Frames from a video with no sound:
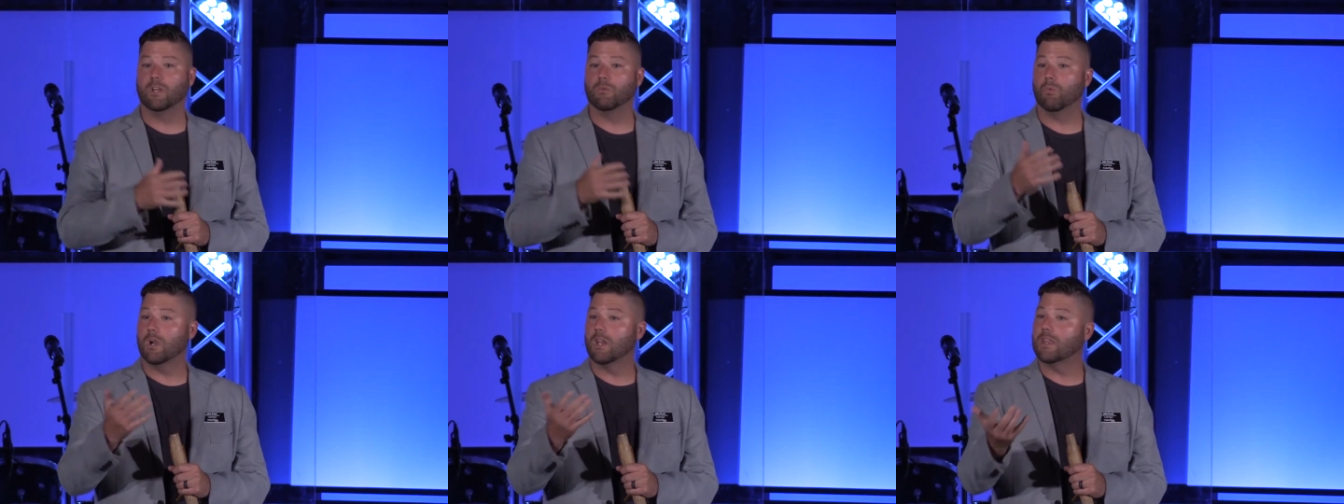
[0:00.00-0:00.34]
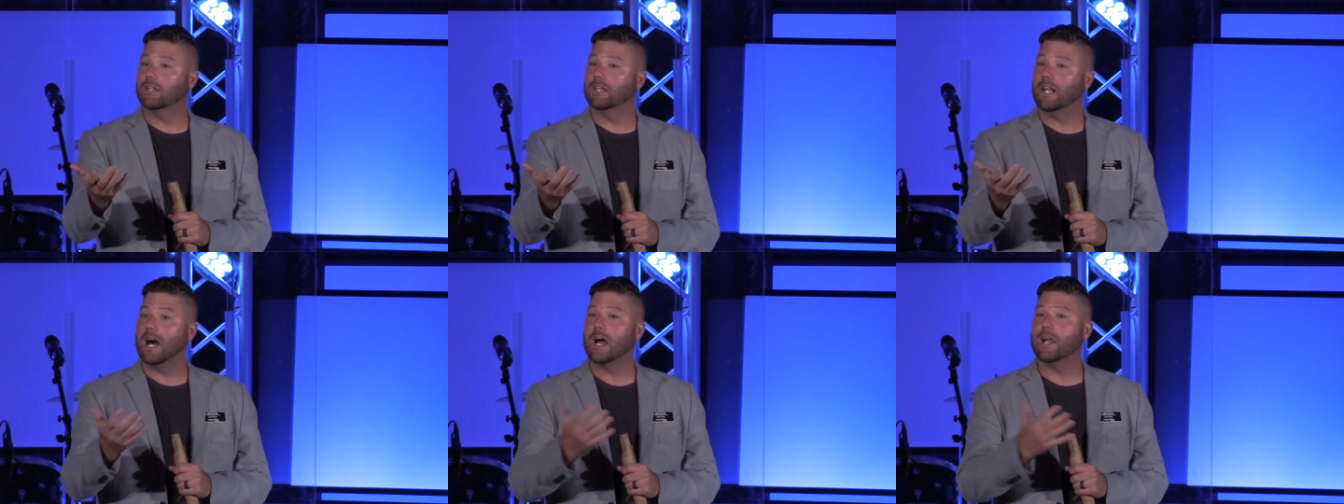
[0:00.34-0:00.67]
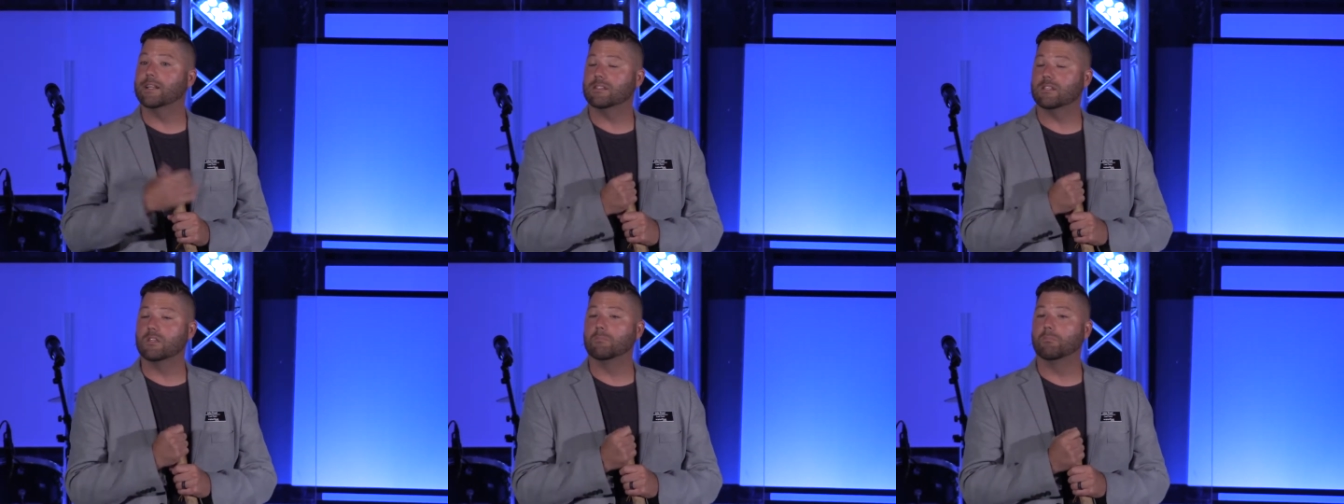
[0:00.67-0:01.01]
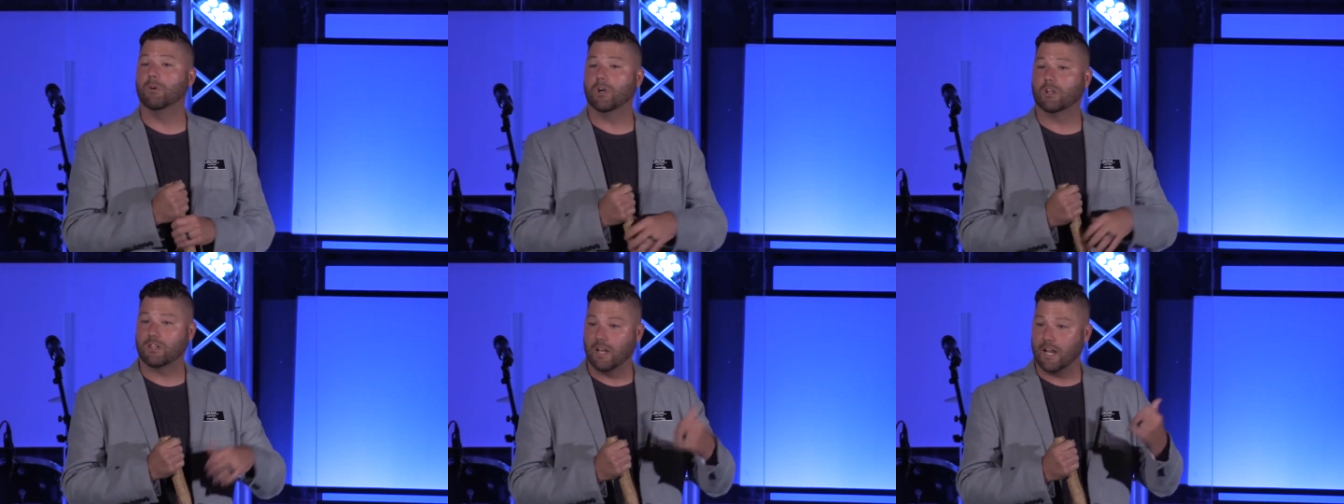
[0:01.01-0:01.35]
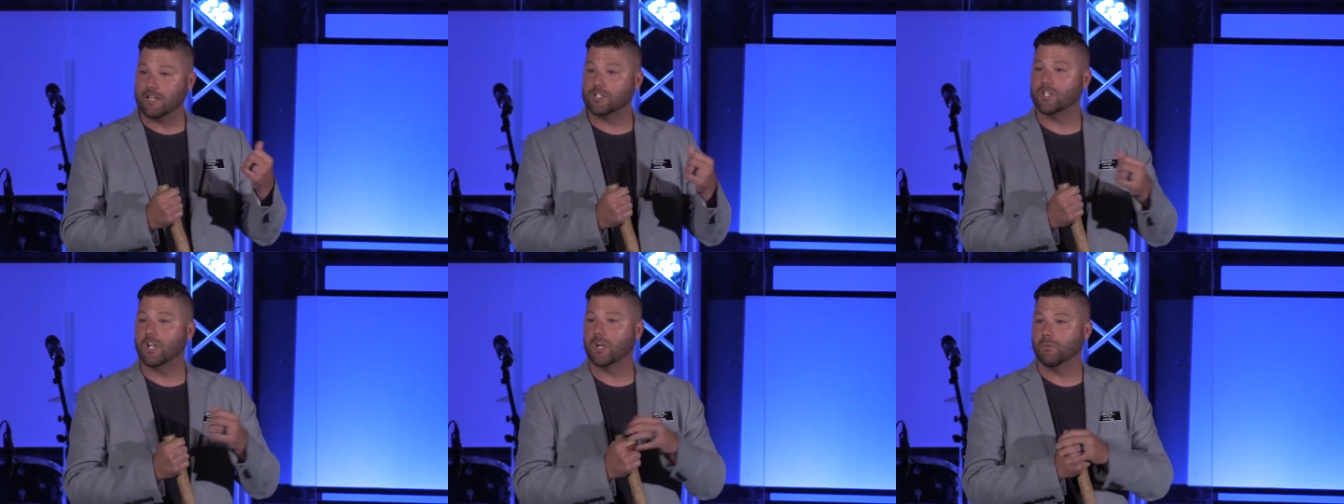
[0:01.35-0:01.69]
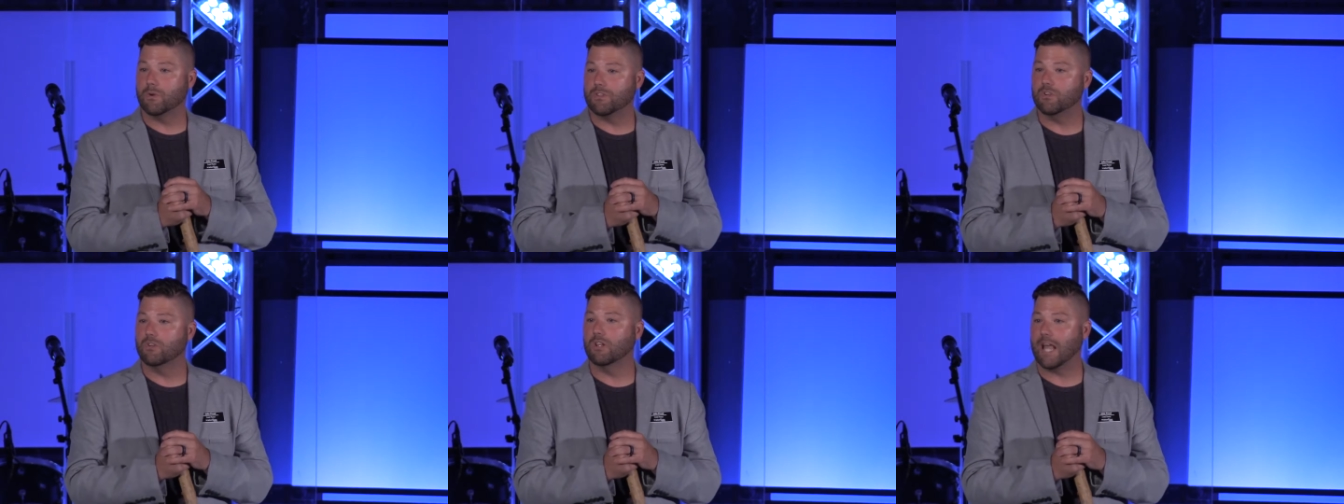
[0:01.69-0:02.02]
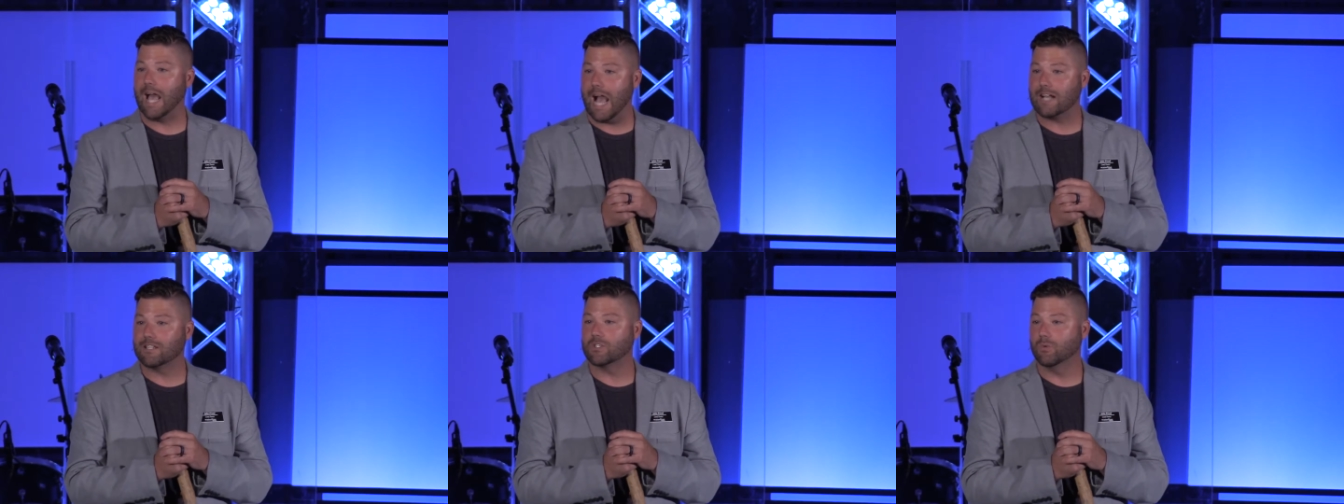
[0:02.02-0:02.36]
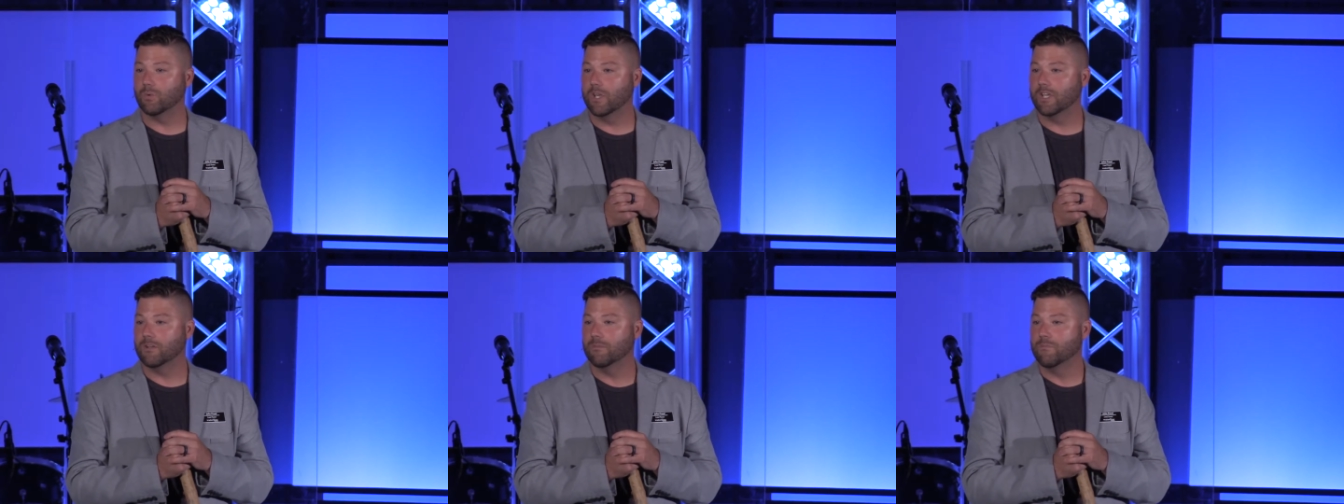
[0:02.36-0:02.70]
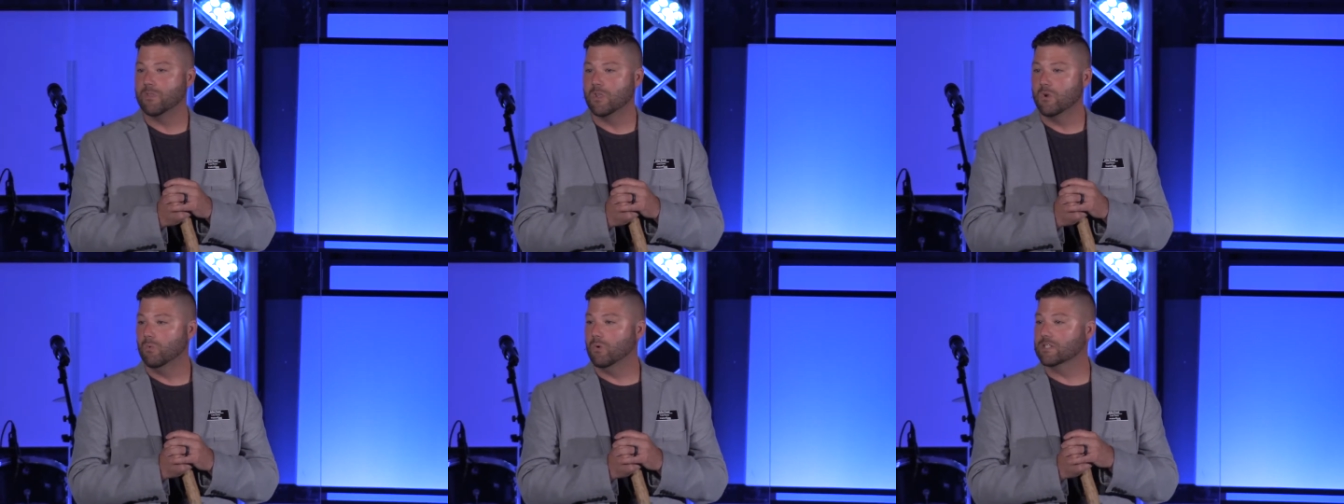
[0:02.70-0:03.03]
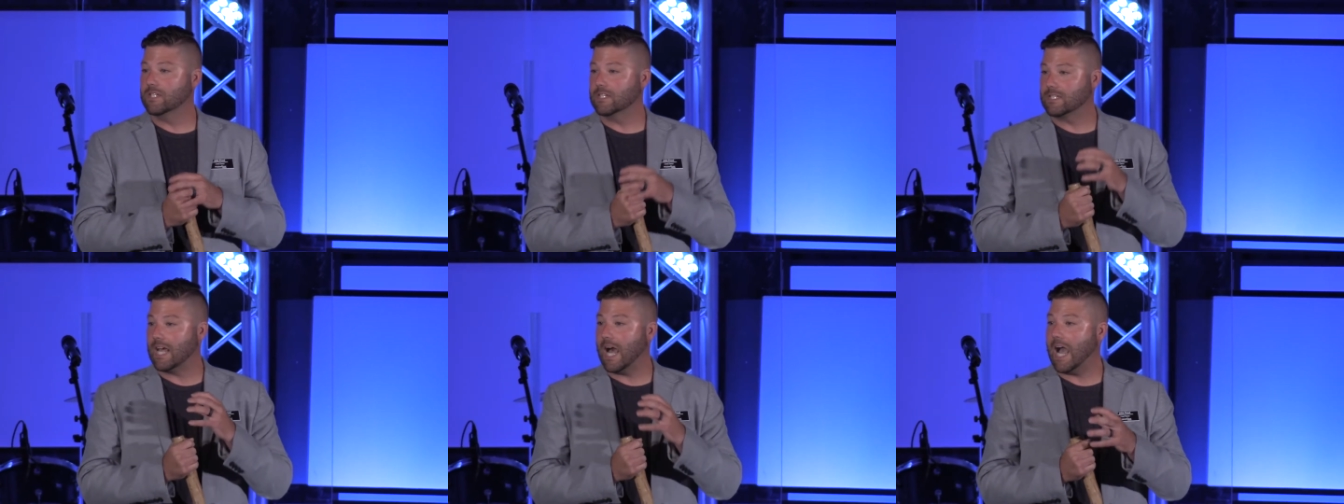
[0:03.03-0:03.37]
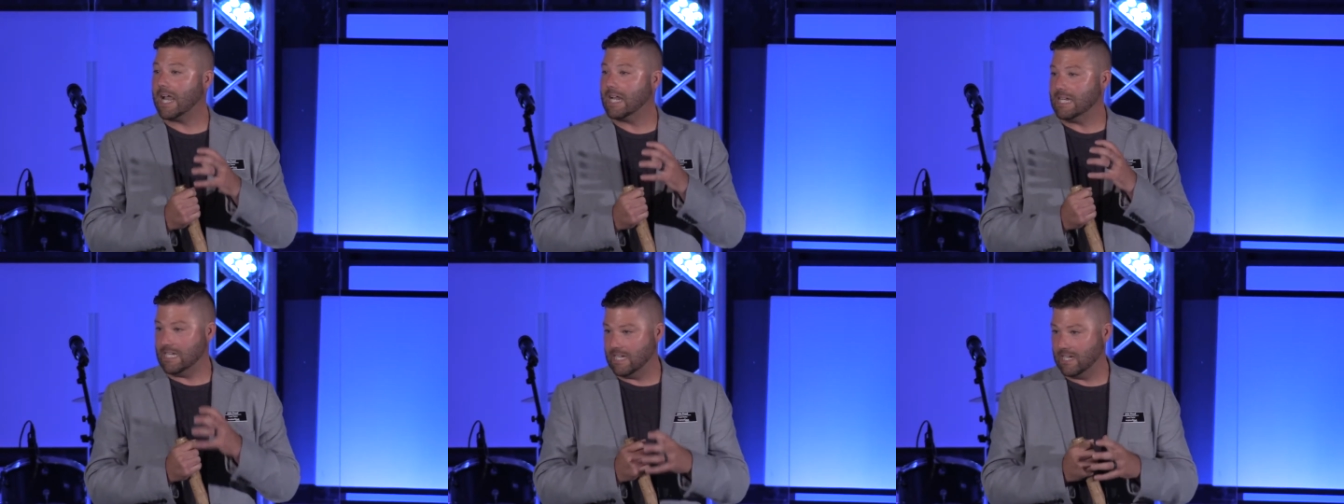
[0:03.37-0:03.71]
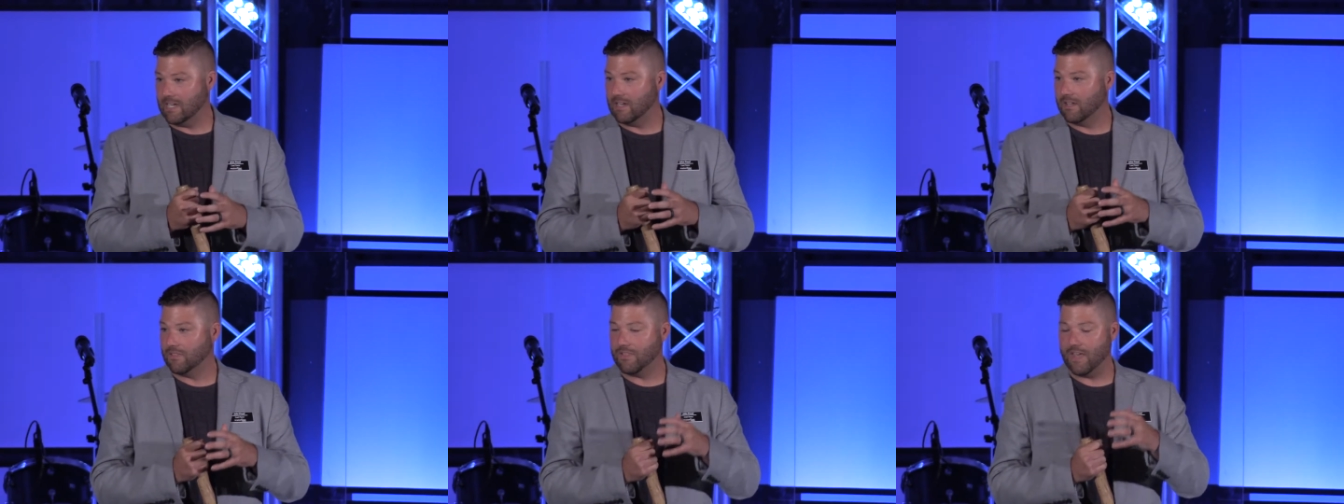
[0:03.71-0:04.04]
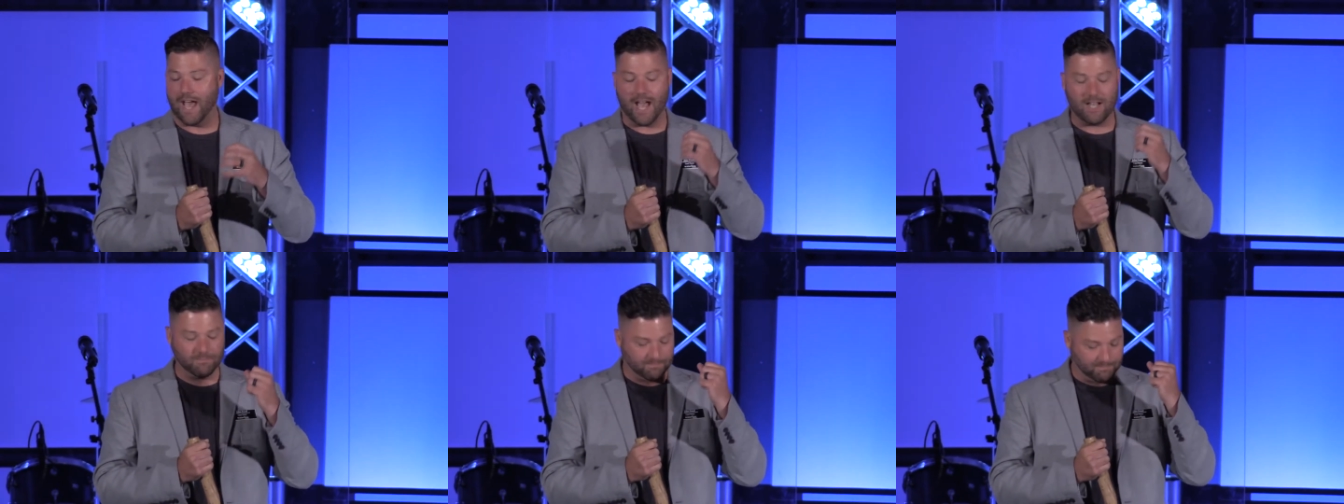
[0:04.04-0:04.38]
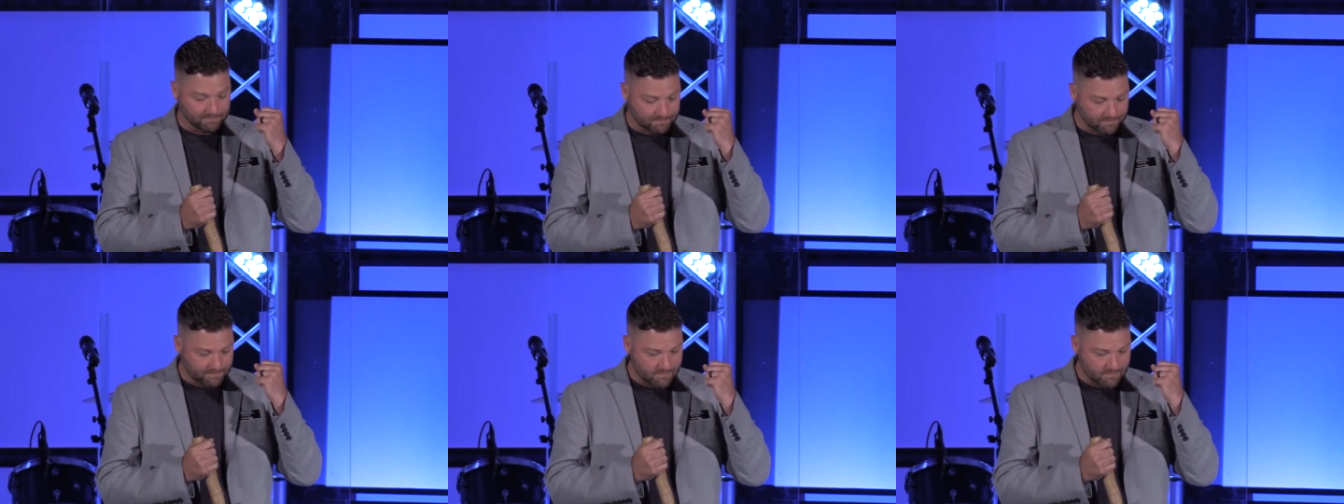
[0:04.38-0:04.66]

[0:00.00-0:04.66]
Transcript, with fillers: And one of the lines in the book that I shared with you last week was this idea that